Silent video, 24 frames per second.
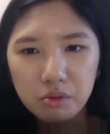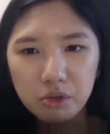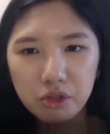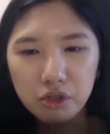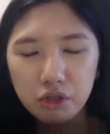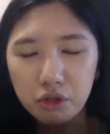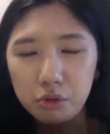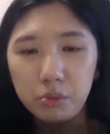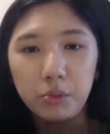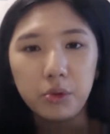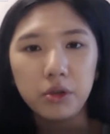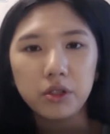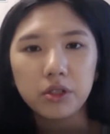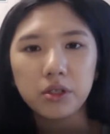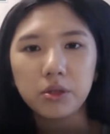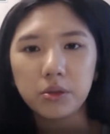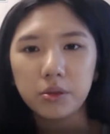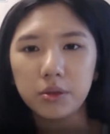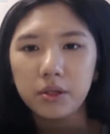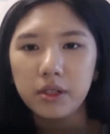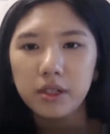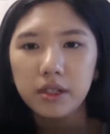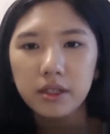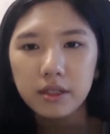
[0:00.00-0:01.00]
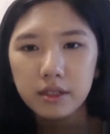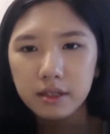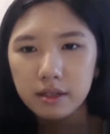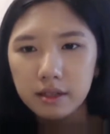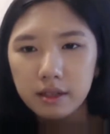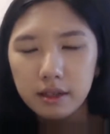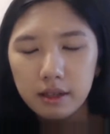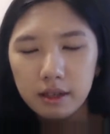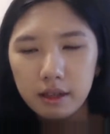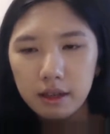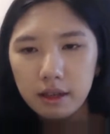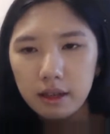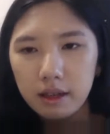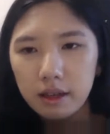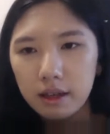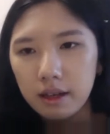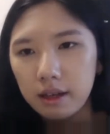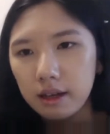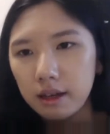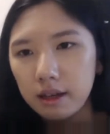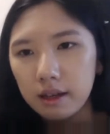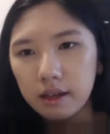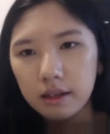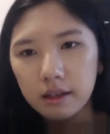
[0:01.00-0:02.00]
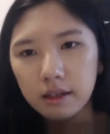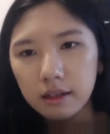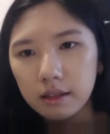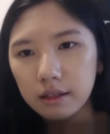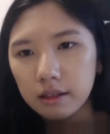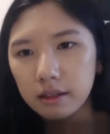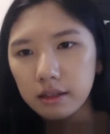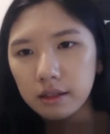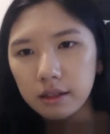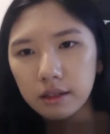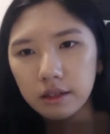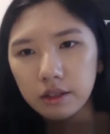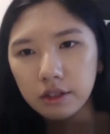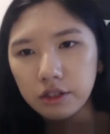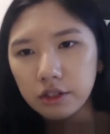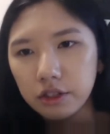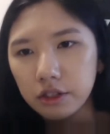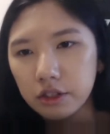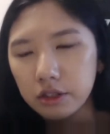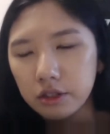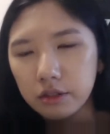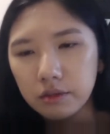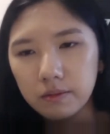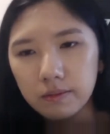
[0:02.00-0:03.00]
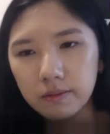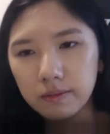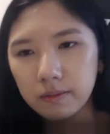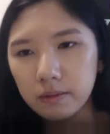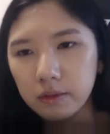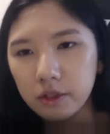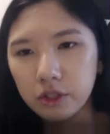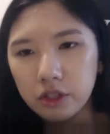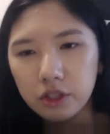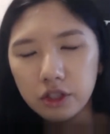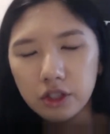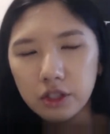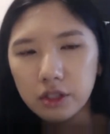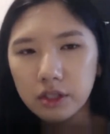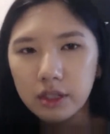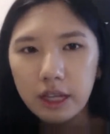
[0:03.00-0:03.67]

do more stories. You should just